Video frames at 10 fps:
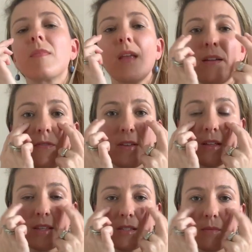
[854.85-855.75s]
I feel
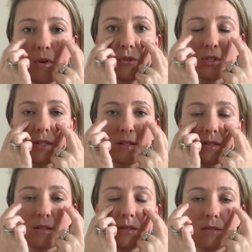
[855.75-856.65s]
these
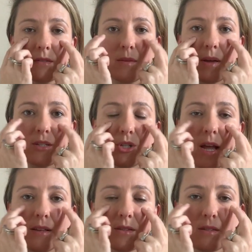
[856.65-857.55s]
emotions in my
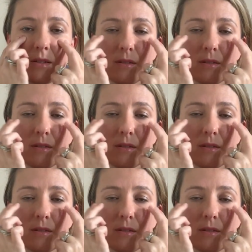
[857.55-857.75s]
chest.